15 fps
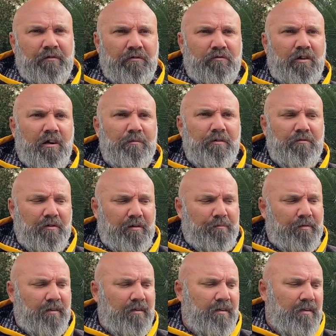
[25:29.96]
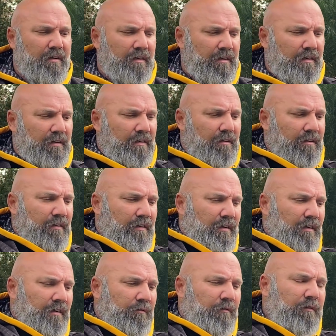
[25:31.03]
Tribal Group.
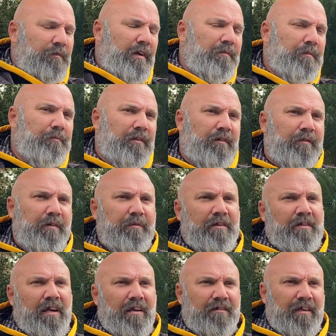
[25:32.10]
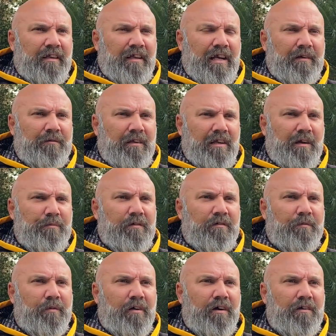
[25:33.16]
They've even changed our name to the Aboriginal
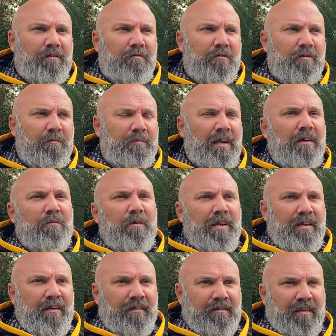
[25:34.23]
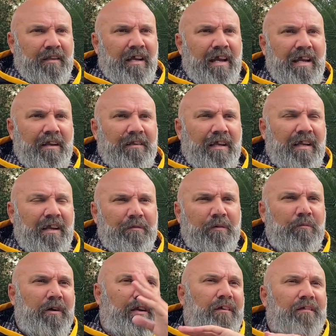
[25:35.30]
Advisory Group. That weakens the name. That
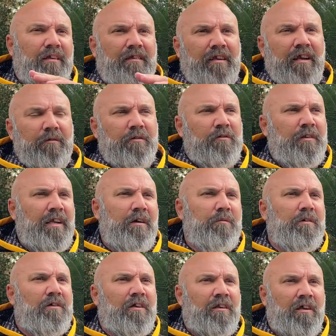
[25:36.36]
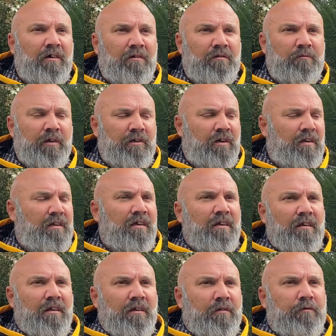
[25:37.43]
even weakens itself because now we're not
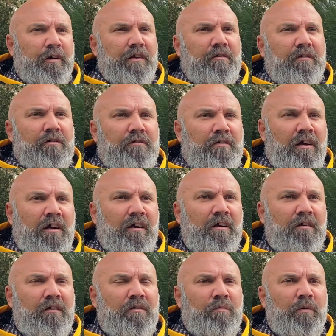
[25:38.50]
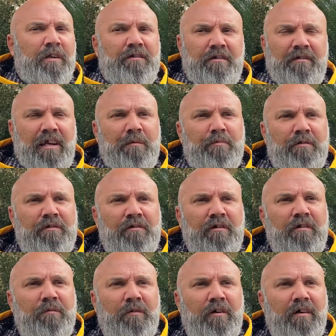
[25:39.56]
free traditional owners. We're just Aboriginal
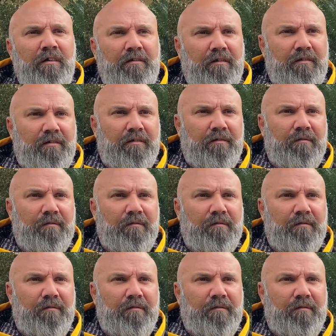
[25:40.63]
advisors.